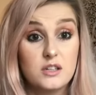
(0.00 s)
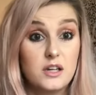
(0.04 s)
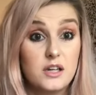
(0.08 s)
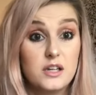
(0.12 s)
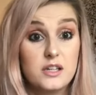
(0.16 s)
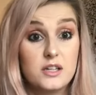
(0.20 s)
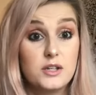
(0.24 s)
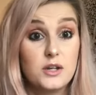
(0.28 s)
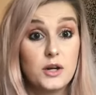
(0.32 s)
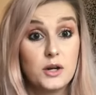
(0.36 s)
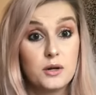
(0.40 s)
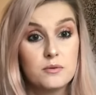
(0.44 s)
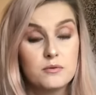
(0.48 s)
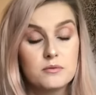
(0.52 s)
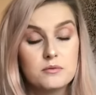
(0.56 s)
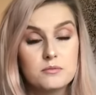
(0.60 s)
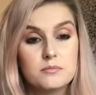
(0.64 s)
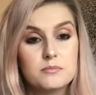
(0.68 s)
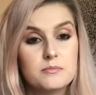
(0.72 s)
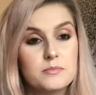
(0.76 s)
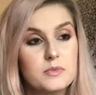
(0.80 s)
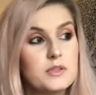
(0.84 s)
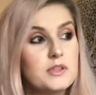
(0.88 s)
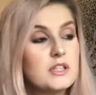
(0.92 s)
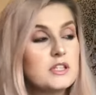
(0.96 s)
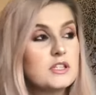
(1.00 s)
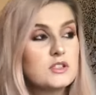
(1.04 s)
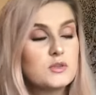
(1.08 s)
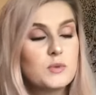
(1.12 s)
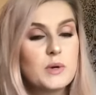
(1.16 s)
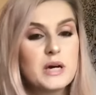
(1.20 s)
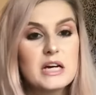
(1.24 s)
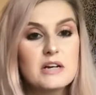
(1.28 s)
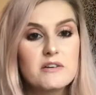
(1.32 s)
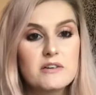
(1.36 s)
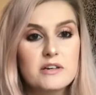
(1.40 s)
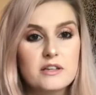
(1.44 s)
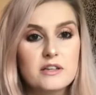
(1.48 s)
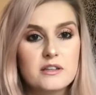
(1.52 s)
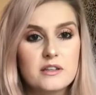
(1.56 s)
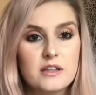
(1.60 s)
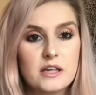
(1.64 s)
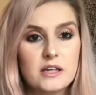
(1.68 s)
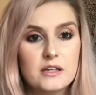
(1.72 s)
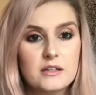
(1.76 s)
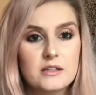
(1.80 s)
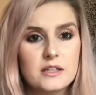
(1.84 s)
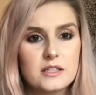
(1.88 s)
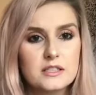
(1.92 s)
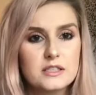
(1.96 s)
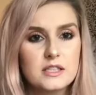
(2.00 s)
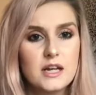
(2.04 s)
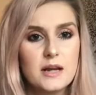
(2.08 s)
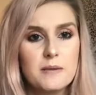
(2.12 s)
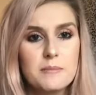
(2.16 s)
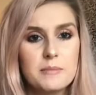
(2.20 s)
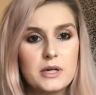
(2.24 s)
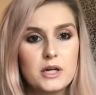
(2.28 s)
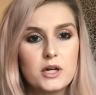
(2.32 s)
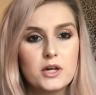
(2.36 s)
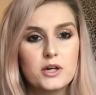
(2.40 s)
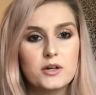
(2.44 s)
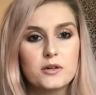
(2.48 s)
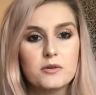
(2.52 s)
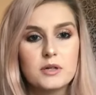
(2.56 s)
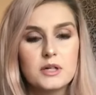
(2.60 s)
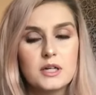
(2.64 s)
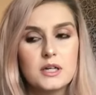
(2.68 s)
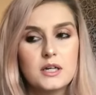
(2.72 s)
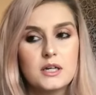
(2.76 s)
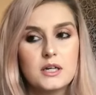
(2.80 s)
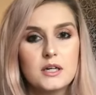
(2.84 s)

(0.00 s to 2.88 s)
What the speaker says: you know, with this swearing thing, just let me know,